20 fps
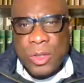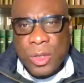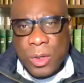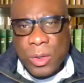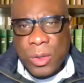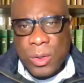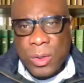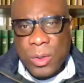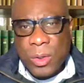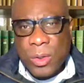
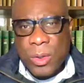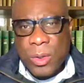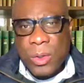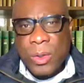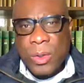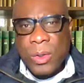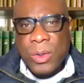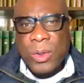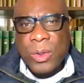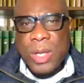So
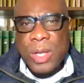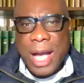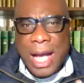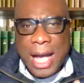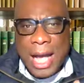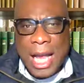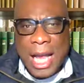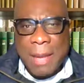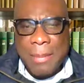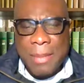the
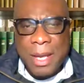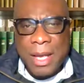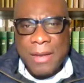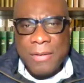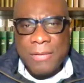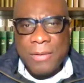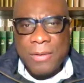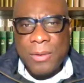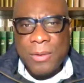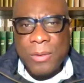
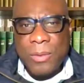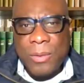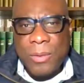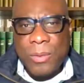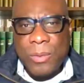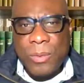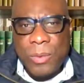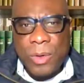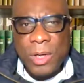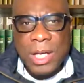IMF
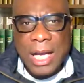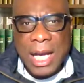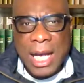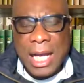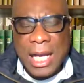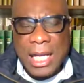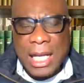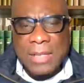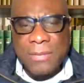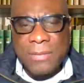would
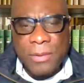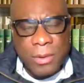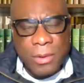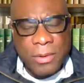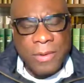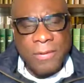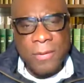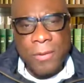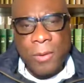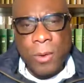ask
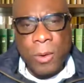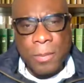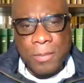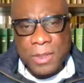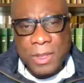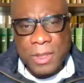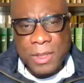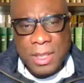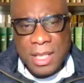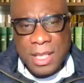for
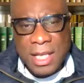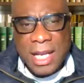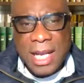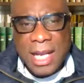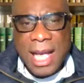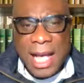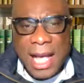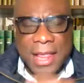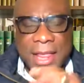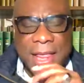reforms.
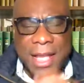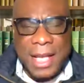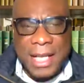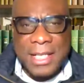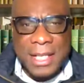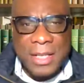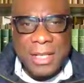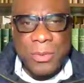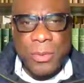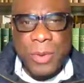And
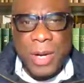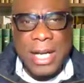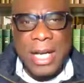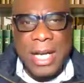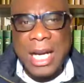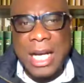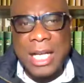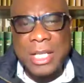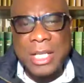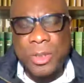this is
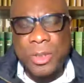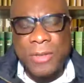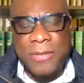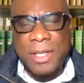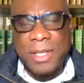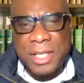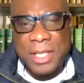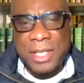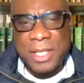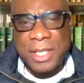where the
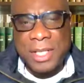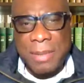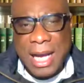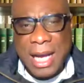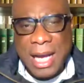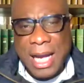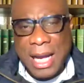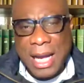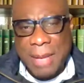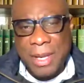controversy
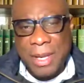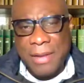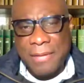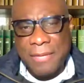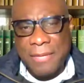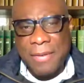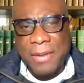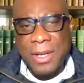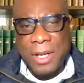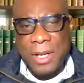about the
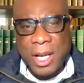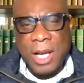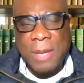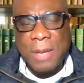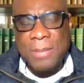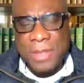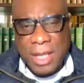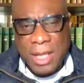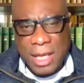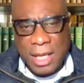IMF
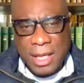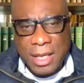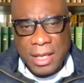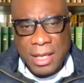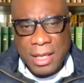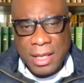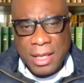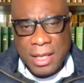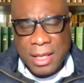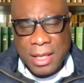comes
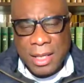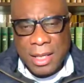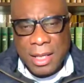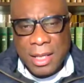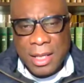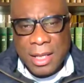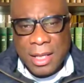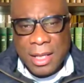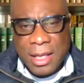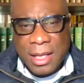in,
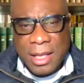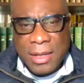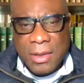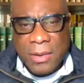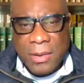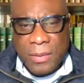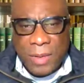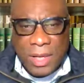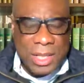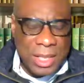
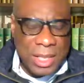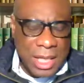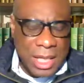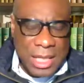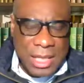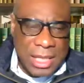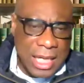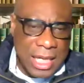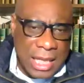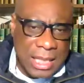which
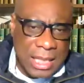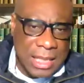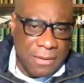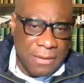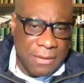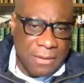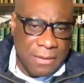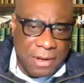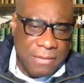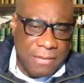is
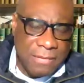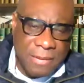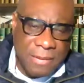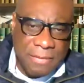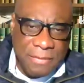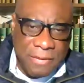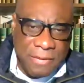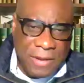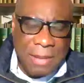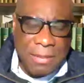not different
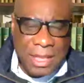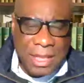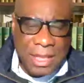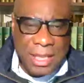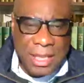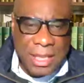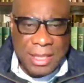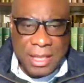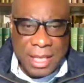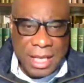from
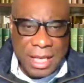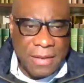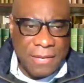families.